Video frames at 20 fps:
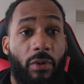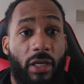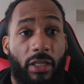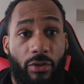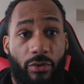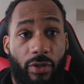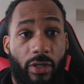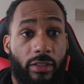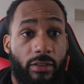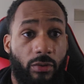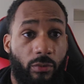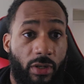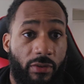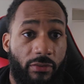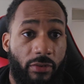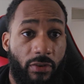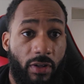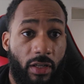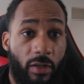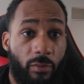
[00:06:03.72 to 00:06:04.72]
my career as a web
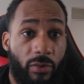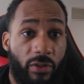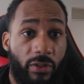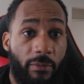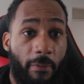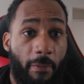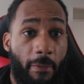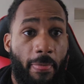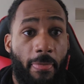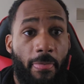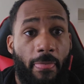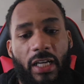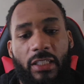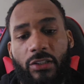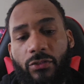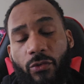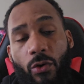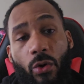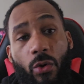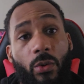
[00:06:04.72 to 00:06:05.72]
developer.
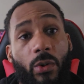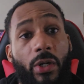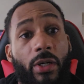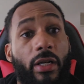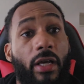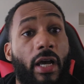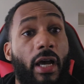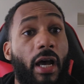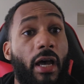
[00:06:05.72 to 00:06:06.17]
Fast forward,